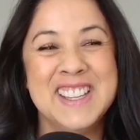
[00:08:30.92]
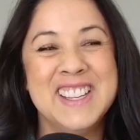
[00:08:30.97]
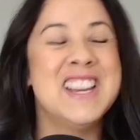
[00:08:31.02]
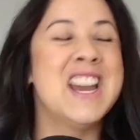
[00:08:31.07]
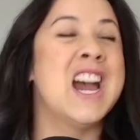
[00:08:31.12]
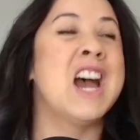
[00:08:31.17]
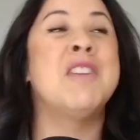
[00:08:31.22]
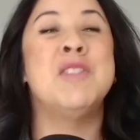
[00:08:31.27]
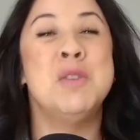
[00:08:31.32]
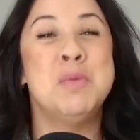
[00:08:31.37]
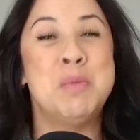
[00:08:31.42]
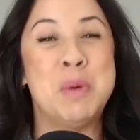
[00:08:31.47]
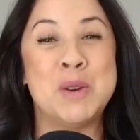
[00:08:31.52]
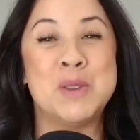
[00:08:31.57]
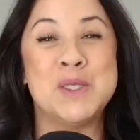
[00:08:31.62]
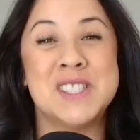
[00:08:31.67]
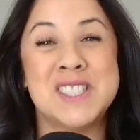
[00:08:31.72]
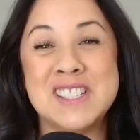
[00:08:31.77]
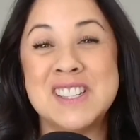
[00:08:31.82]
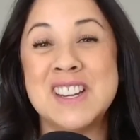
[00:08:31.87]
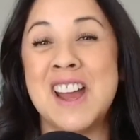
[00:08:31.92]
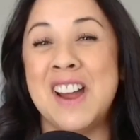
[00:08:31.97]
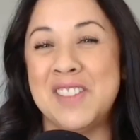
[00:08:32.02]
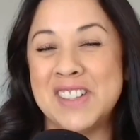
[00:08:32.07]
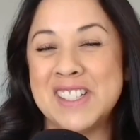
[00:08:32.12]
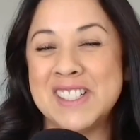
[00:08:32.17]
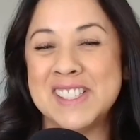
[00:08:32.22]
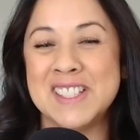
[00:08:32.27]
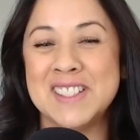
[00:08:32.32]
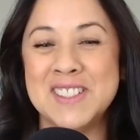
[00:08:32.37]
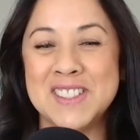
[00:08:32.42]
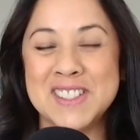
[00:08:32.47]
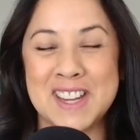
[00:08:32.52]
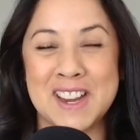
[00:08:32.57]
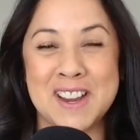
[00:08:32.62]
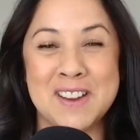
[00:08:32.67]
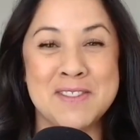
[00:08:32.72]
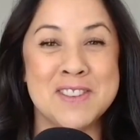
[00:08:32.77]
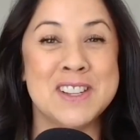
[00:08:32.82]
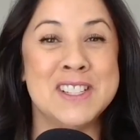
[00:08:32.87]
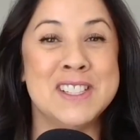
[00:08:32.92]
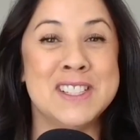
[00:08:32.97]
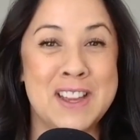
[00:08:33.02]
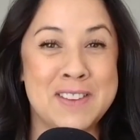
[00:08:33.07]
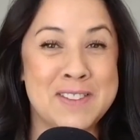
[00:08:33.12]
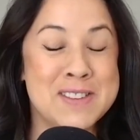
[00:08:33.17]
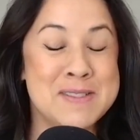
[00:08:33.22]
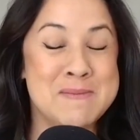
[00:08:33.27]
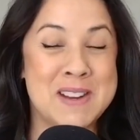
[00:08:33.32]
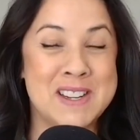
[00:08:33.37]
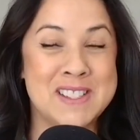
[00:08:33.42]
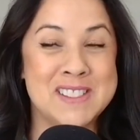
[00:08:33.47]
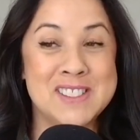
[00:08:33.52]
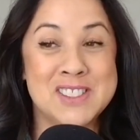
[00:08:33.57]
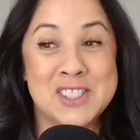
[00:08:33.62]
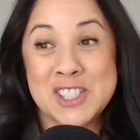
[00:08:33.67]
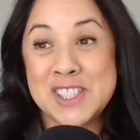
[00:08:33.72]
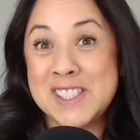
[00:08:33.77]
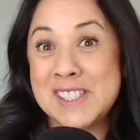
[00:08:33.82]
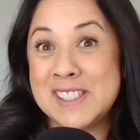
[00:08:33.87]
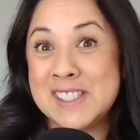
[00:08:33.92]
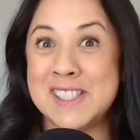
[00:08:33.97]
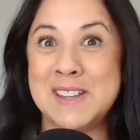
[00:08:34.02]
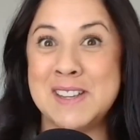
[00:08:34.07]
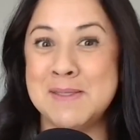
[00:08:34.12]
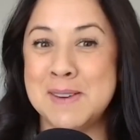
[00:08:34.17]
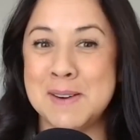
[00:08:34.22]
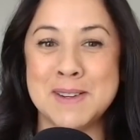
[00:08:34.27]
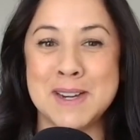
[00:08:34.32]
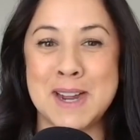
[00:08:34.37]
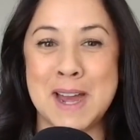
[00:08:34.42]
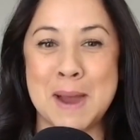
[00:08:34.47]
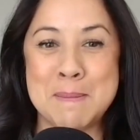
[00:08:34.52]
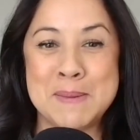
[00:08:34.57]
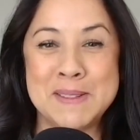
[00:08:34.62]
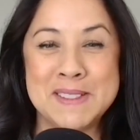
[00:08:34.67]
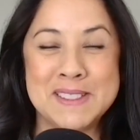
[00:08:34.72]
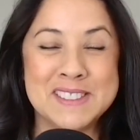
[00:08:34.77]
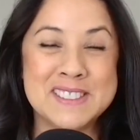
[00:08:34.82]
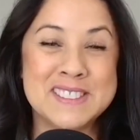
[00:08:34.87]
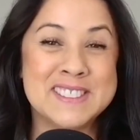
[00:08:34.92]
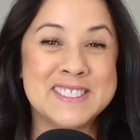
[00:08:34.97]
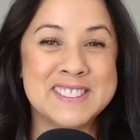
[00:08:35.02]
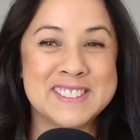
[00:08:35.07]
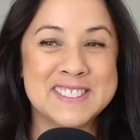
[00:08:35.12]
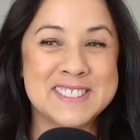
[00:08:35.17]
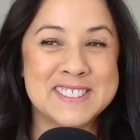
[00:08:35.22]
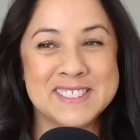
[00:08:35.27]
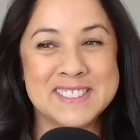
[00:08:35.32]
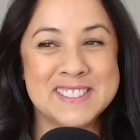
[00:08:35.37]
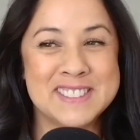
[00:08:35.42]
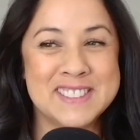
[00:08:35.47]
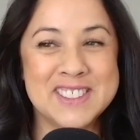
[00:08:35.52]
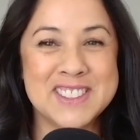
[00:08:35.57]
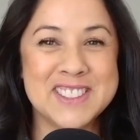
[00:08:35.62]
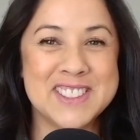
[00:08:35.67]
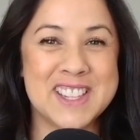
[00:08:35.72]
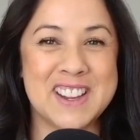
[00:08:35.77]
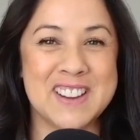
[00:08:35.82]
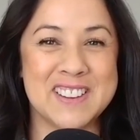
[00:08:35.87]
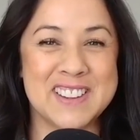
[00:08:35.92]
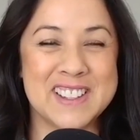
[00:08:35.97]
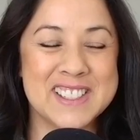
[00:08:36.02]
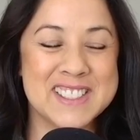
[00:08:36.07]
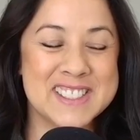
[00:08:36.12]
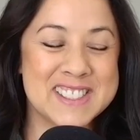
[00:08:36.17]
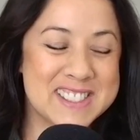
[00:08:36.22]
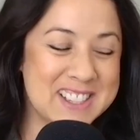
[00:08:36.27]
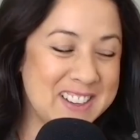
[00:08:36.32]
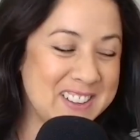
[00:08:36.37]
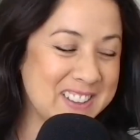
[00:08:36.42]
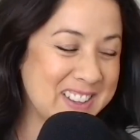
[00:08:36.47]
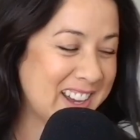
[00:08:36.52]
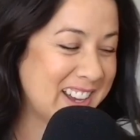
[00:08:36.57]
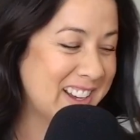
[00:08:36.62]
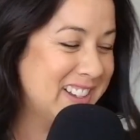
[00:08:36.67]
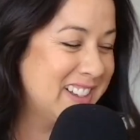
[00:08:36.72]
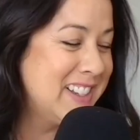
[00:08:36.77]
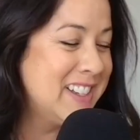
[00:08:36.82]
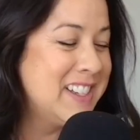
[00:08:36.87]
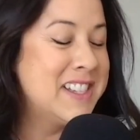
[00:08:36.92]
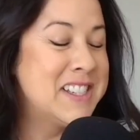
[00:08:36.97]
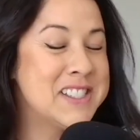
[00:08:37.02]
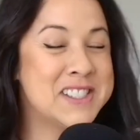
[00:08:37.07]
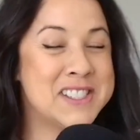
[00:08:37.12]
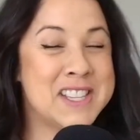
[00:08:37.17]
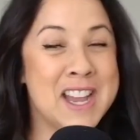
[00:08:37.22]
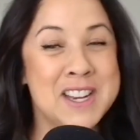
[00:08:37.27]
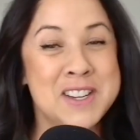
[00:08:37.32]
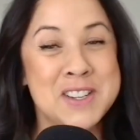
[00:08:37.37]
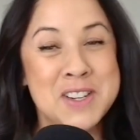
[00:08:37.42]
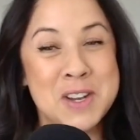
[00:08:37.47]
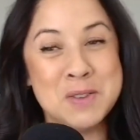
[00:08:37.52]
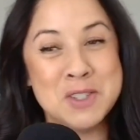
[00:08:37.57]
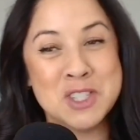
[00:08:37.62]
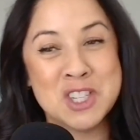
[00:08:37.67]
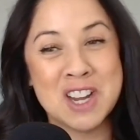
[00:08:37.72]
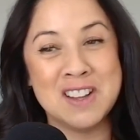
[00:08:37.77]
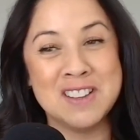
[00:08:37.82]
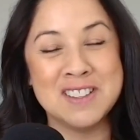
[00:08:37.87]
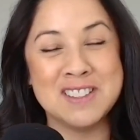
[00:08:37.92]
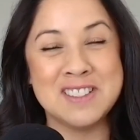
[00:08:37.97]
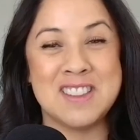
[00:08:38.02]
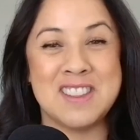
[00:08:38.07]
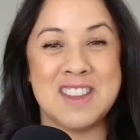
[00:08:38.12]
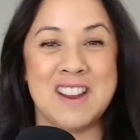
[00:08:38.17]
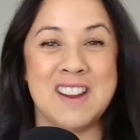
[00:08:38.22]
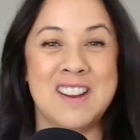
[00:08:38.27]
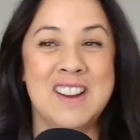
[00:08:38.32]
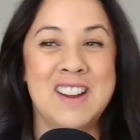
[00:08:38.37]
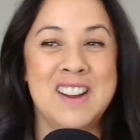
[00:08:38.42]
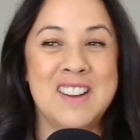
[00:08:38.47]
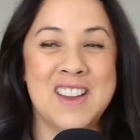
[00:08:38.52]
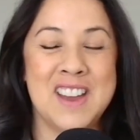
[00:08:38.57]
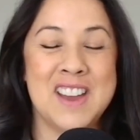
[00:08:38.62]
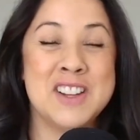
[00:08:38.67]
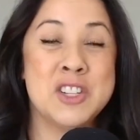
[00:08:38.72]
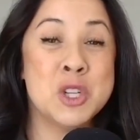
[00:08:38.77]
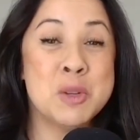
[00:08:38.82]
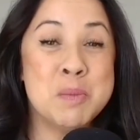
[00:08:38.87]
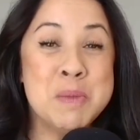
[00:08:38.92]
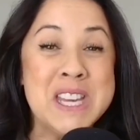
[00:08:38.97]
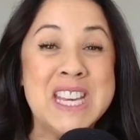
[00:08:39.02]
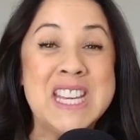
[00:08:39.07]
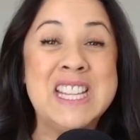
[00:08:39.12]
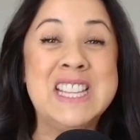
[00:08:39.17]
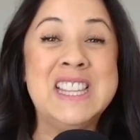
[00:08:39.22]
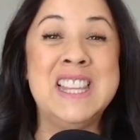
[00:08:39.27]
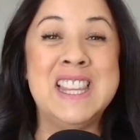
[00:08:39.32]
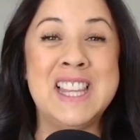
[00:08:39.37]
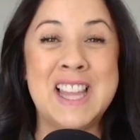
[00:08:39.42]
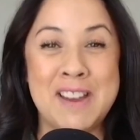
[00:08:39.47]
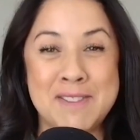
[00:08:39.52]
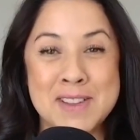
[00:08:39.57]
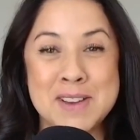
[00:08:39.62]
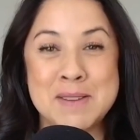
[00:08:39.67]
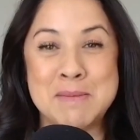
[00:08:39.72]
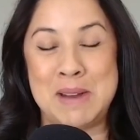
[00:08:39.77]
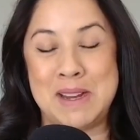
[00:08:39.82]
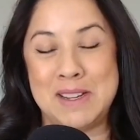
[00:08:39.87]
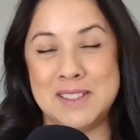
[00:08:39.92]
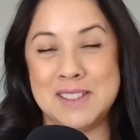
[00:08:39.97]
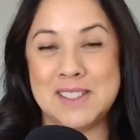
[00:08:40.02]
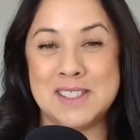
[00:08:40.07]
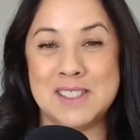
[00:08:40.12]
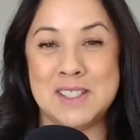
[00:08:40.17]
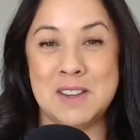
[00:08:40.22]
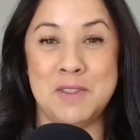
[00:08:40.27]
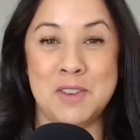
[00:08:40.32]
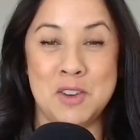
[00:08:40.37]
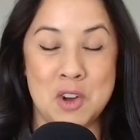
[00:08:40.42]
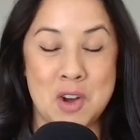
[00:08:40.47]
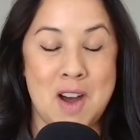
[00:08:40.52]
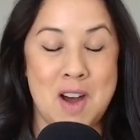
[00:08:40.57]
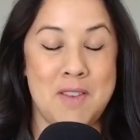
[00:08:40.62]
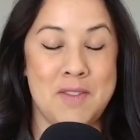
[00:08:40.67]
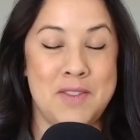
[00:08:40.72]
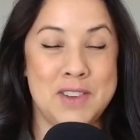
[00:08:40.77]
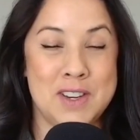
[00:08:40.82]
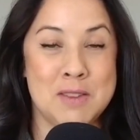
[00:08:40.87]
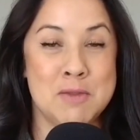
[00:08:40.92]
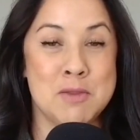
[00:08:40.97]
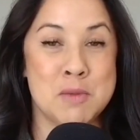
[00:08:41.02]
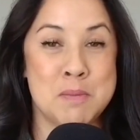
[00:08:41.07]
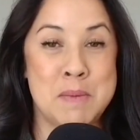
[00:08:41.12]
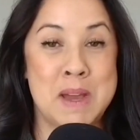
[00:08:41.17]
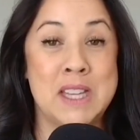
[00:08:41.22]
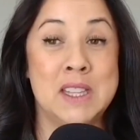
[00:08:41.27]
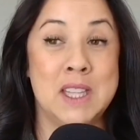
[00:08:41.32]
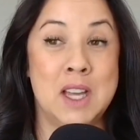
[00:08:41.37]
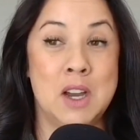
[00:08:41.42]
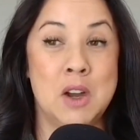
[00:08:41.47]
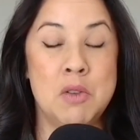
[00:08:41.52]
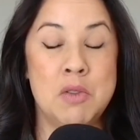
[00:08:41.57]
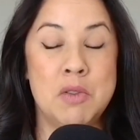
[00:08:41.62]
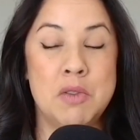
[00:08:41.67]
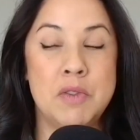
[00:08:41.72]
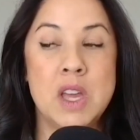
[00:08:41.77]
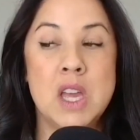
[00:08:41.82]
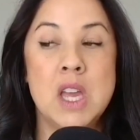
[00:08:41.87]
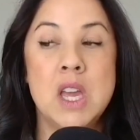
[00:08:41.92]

Have you posted every single day for 11 months just to see what would happen? Just curious. Okay. Side note challenge there. Okay. It took me 11 months to feel confident with my loaf.